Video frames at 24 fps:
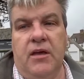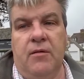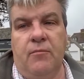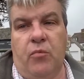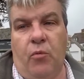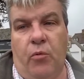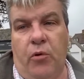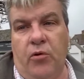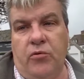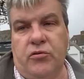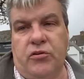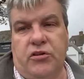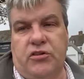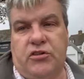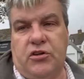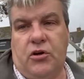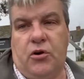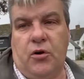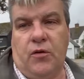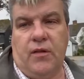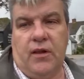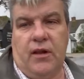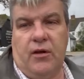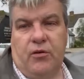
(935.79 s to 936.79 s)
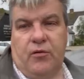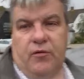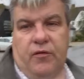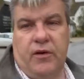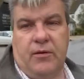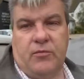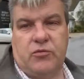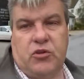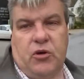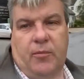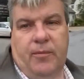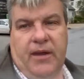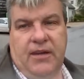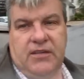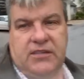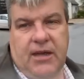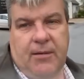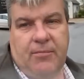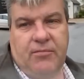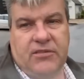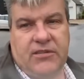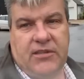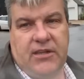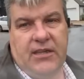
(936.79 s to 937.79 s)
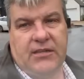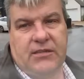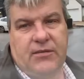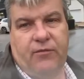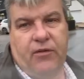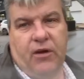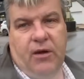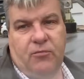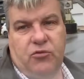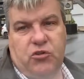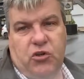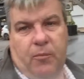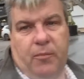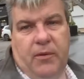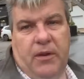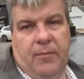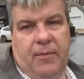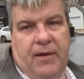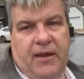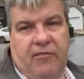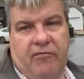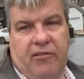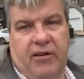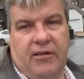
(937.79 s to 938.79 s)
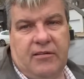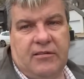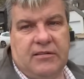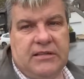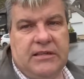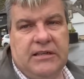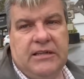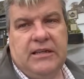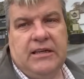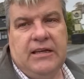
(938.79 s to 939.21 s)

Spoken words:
But we also took on the local farm shop. As happens, that's the farm shop in the background.